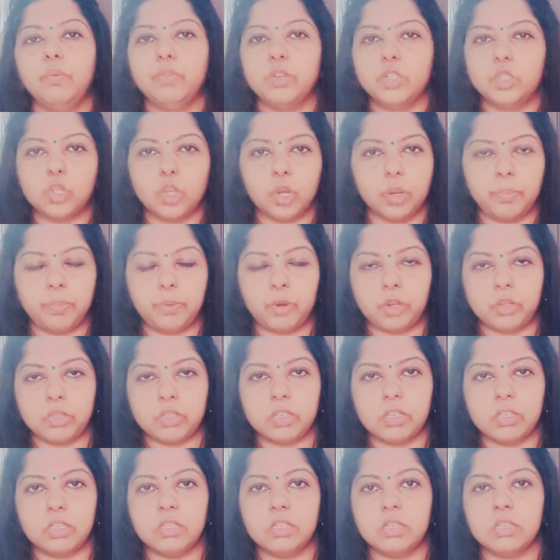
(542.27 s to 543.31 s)
which all
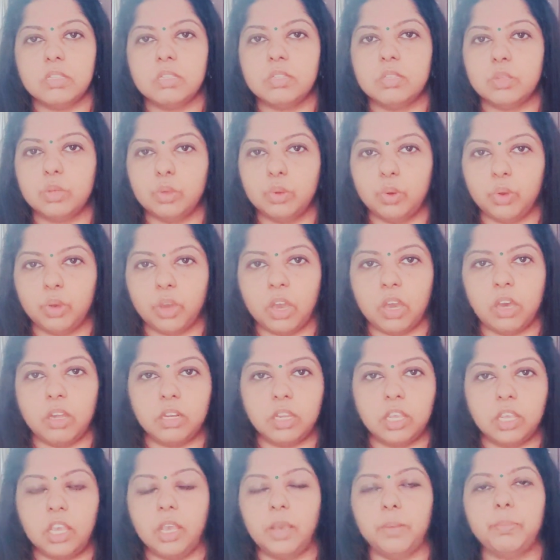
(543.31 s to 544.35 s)
procedures you
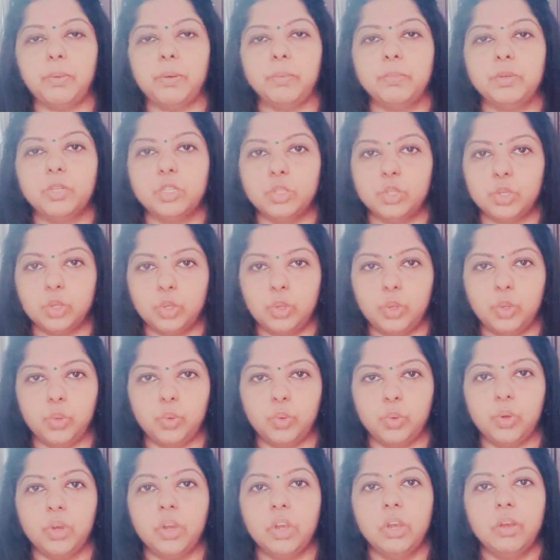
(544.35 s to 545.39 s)
are capable to
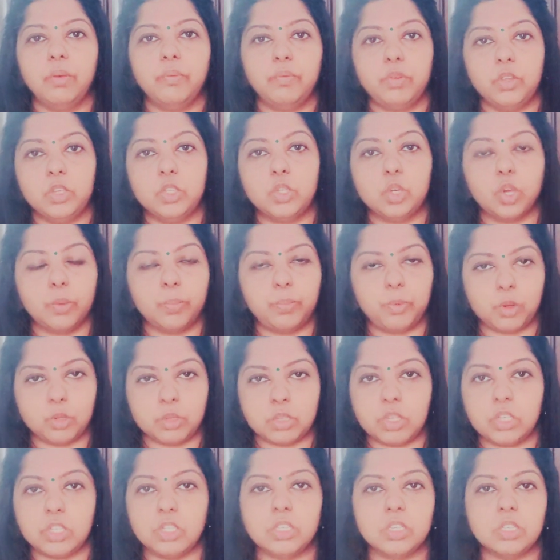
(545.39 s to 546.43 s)
do, which all
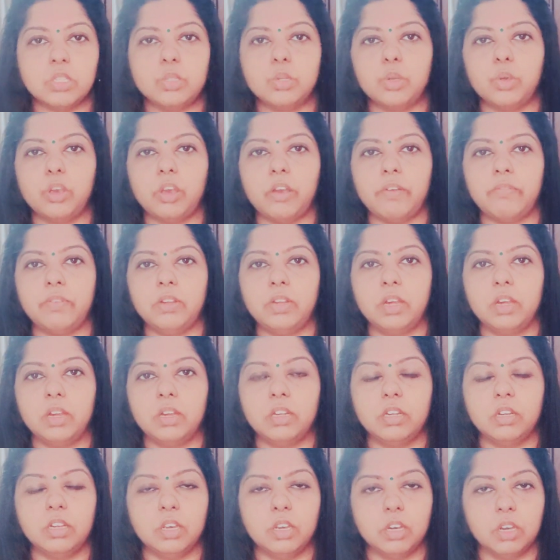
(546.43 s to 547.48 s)
procedures you have
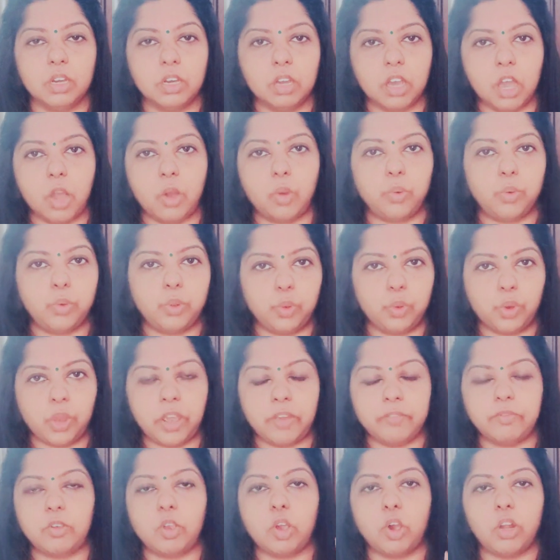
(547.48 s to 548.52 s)
done, how you
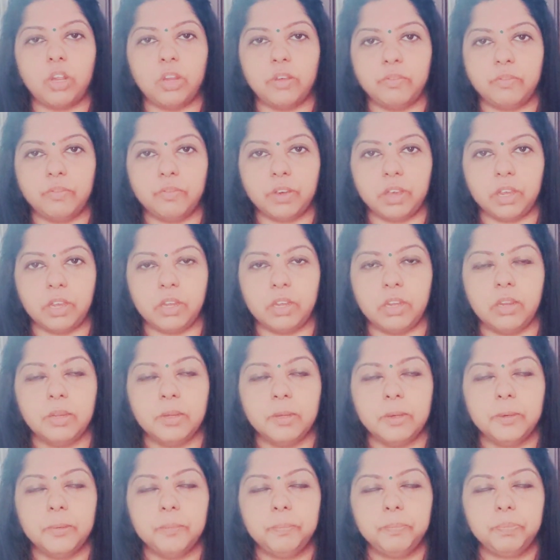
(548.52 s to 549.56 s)
have qualified,
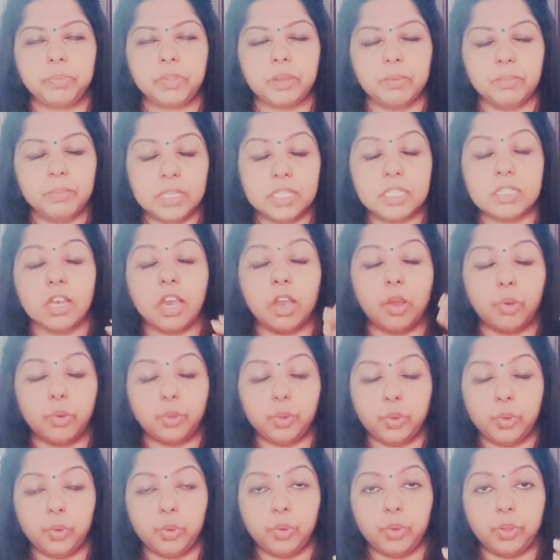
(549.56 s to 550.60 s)
means
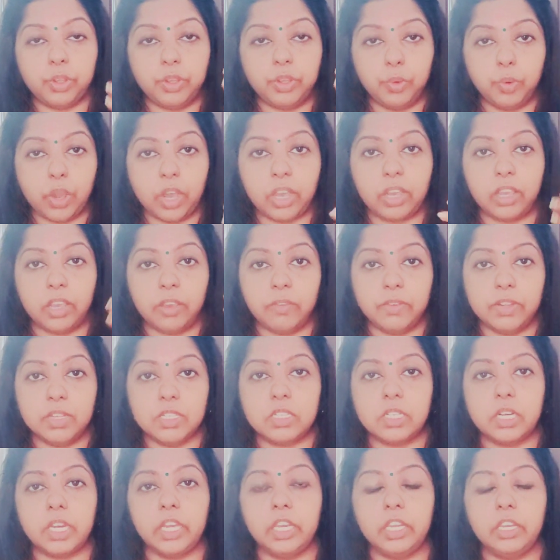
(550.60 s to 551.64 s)
how you are
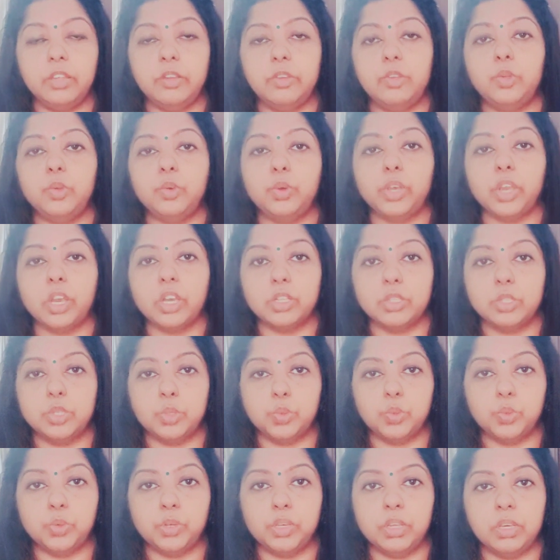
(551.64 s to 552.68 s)
giving training to your
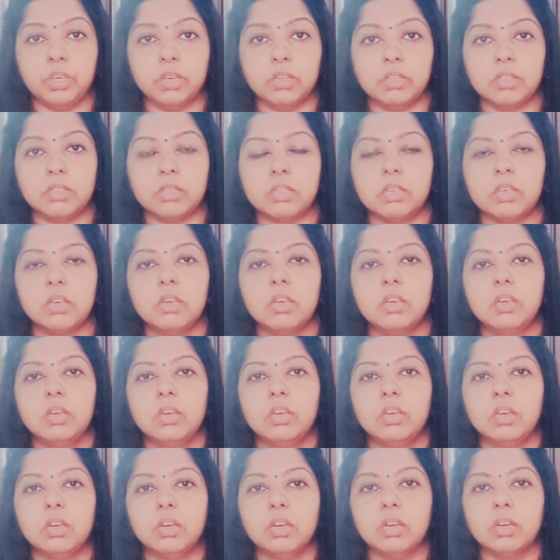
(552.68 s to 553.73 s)
juniors,
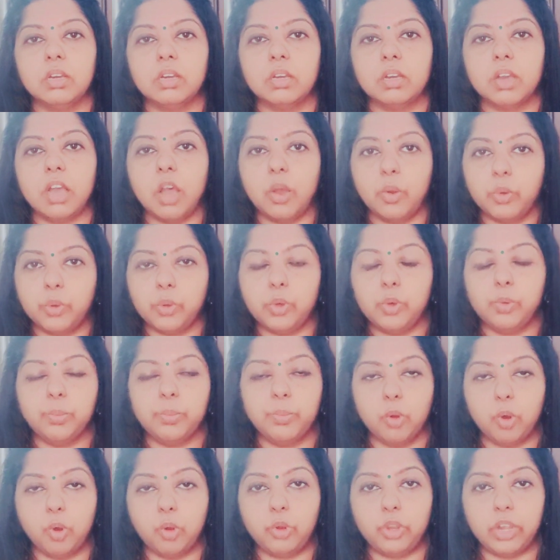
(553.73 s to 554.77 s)
how you
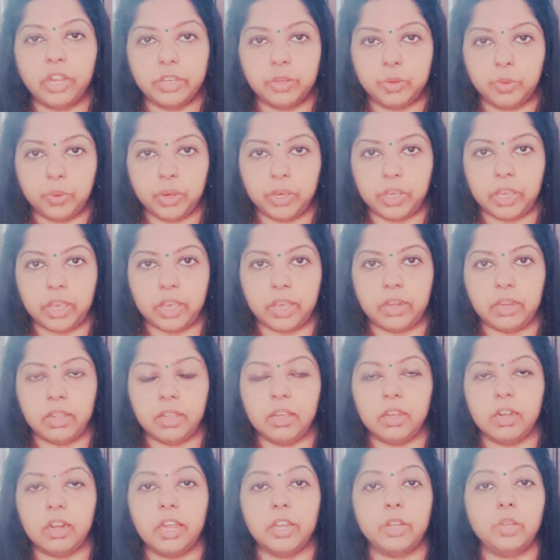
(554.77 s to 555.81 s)
modulate your
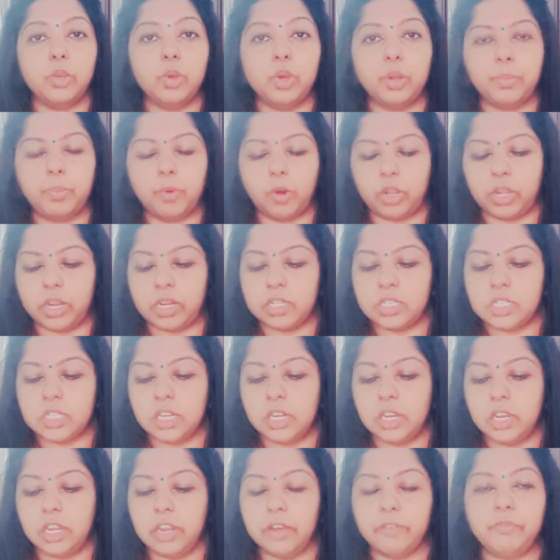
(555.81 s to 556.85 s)
career, and you are
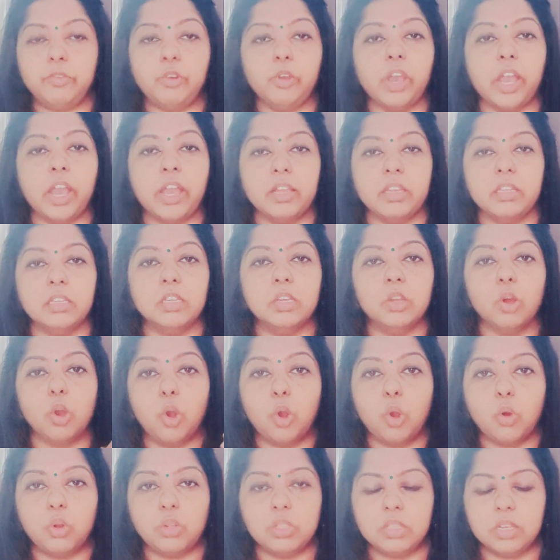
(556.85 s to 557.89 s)
potential enough to handle
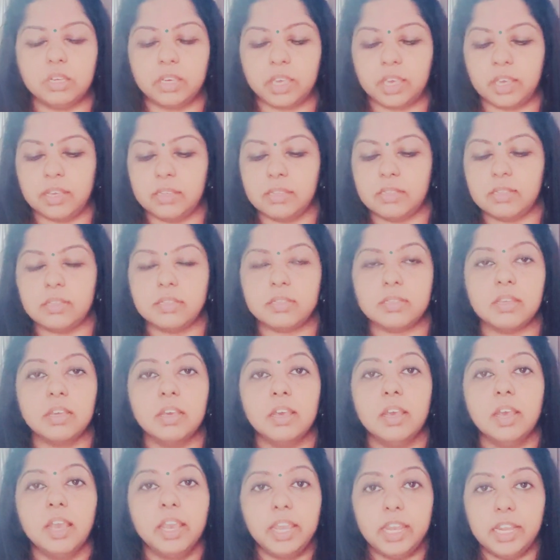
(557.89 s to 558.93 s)
all the cases
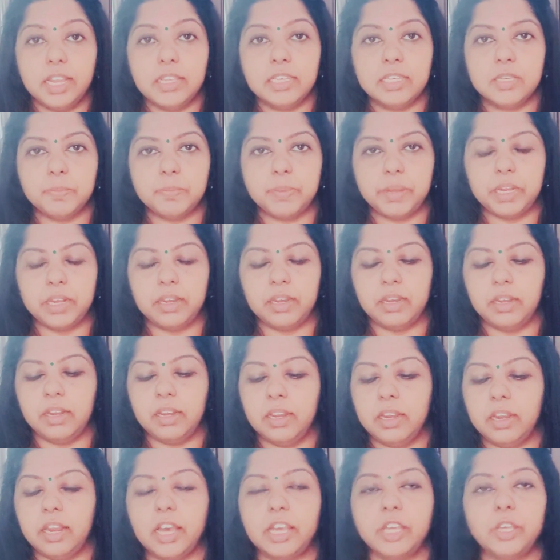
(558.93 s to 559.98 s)

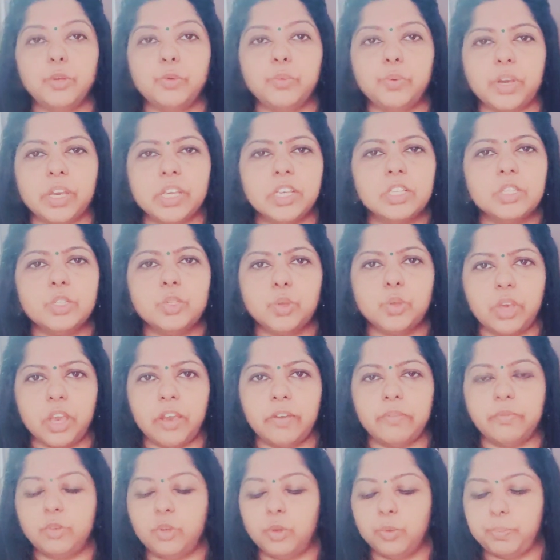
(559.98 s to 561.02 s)
independently. Likewise, you
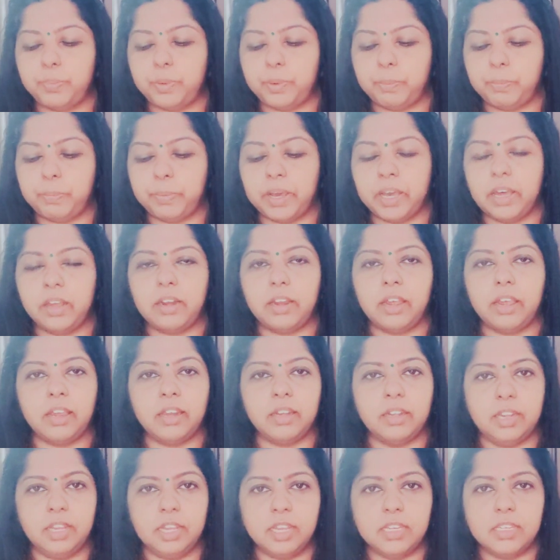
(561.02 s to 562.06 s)
have to prepare
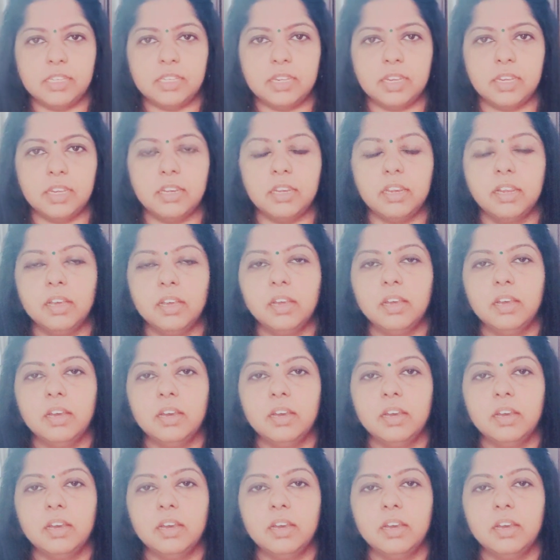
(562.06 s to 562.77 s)
a detailed